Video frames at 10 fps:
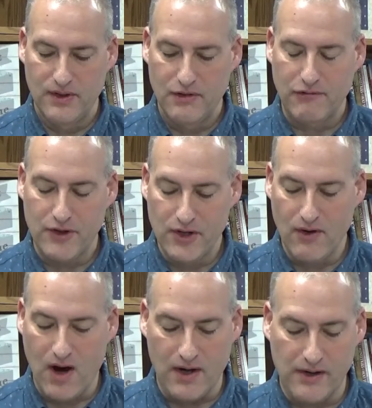for
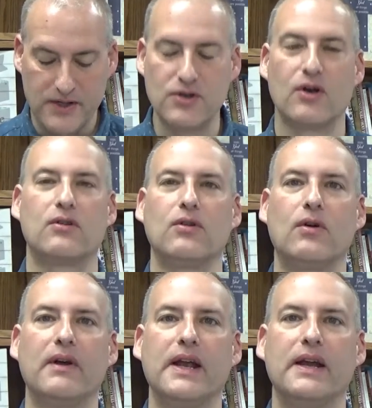your honor and your glory.
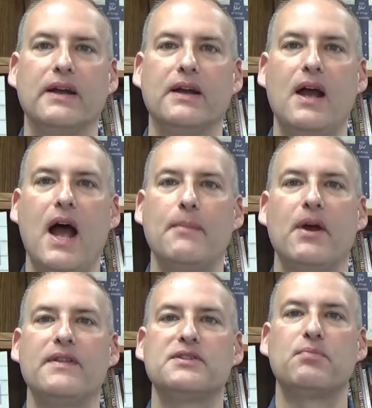
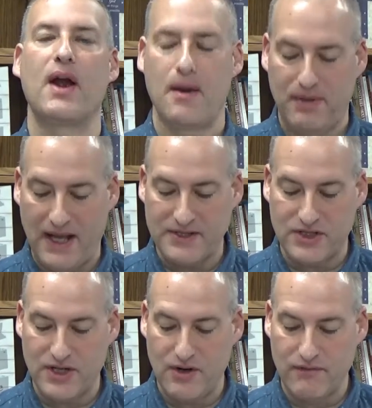Pray this prayer
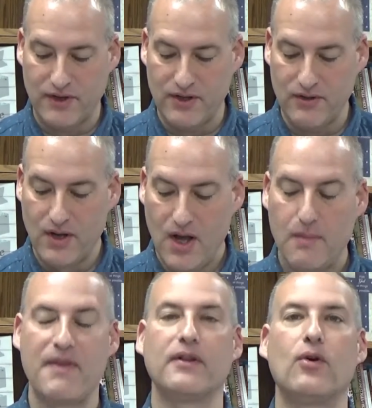blessing over you.
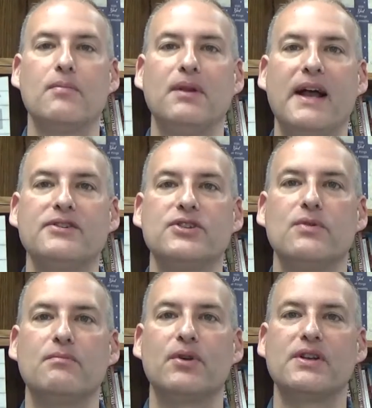May the Lord bless
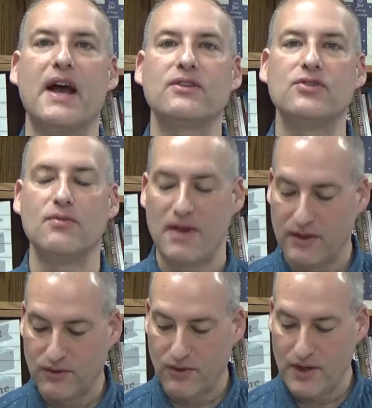you and protect you. May
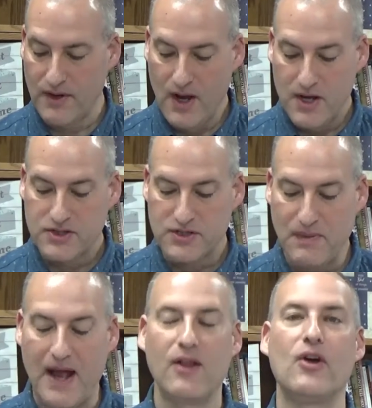the Lord
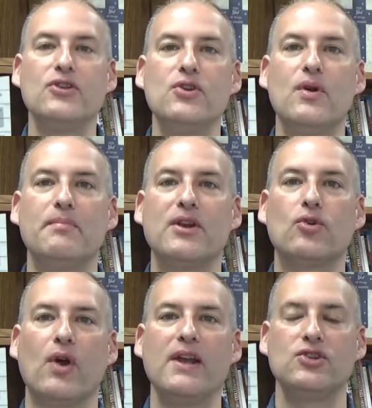smile on you and be
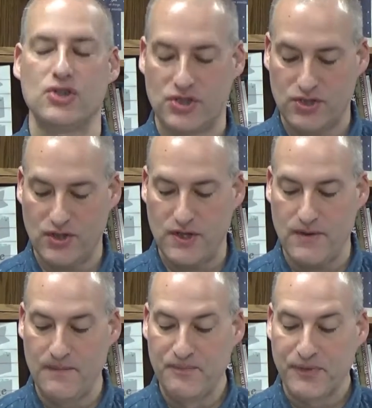gracious to you.
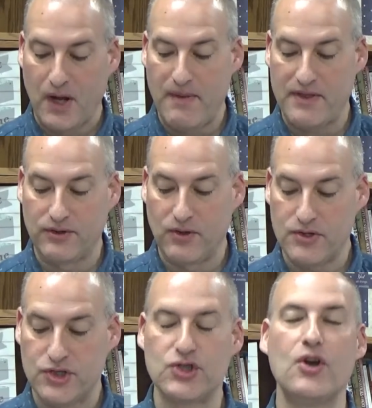May the Lord
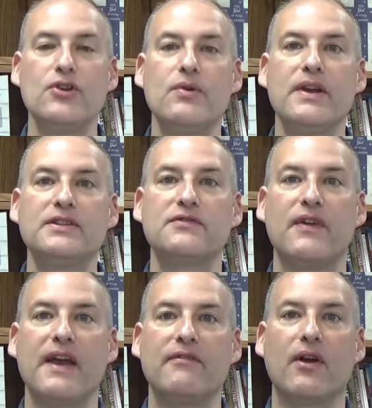show you his
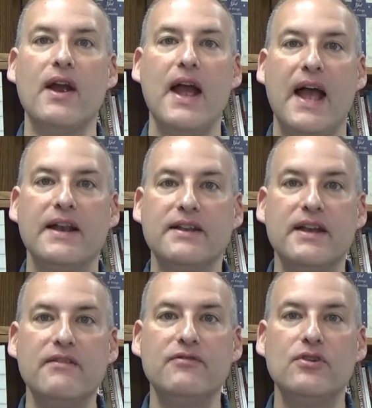favor and
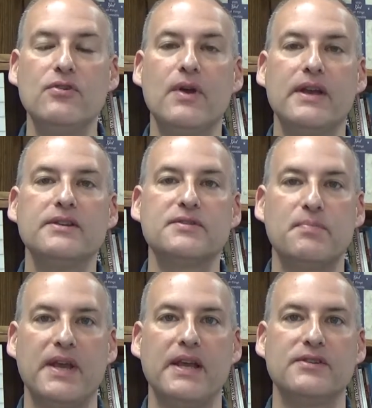give you his
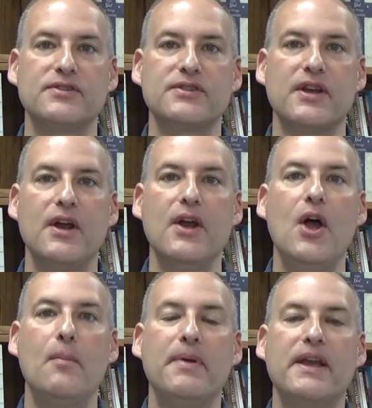peace.
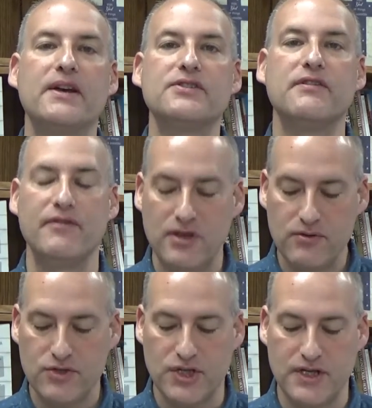Because of you,
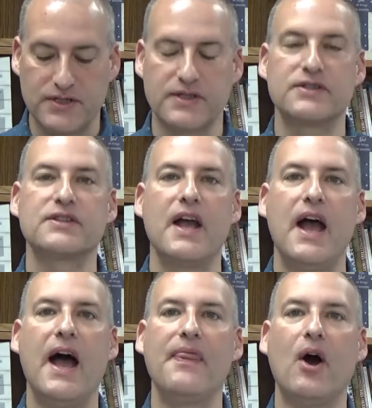Jesus,
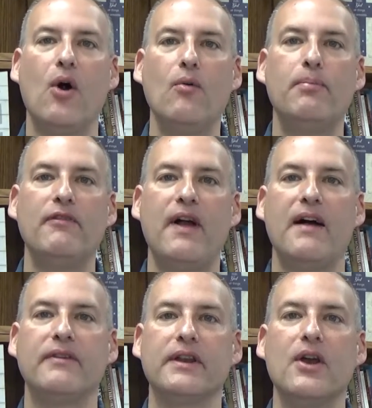and the hope of
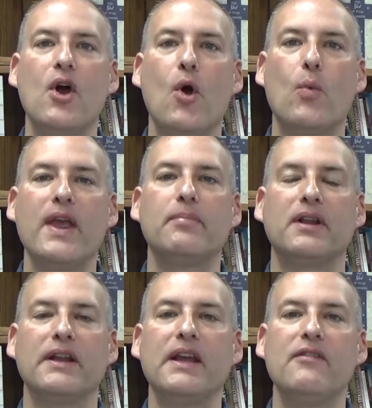heaven, we
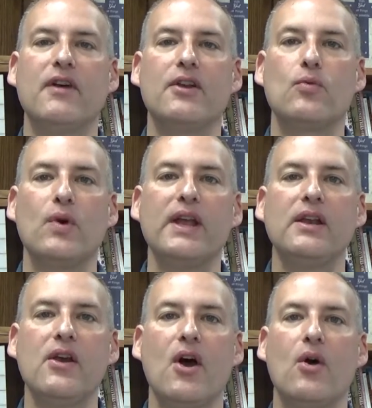believe and we
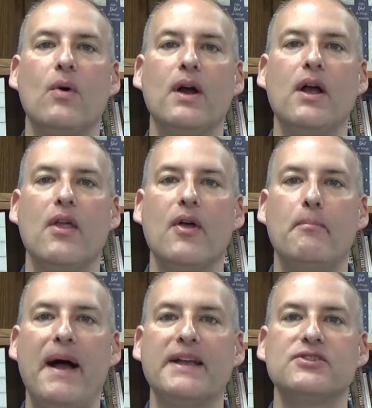know the
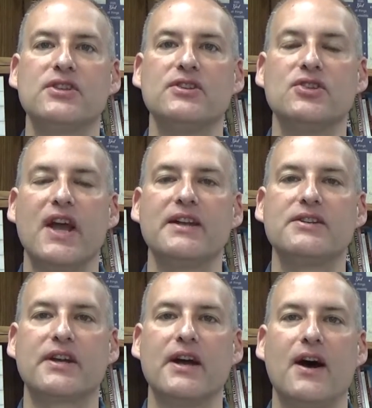best is yet
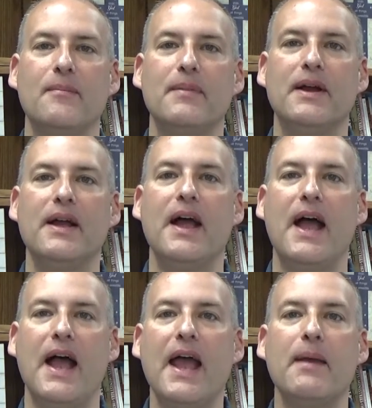to come.
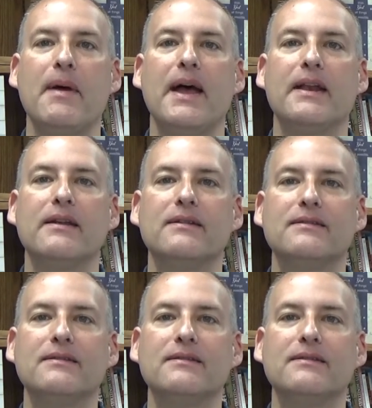Amen.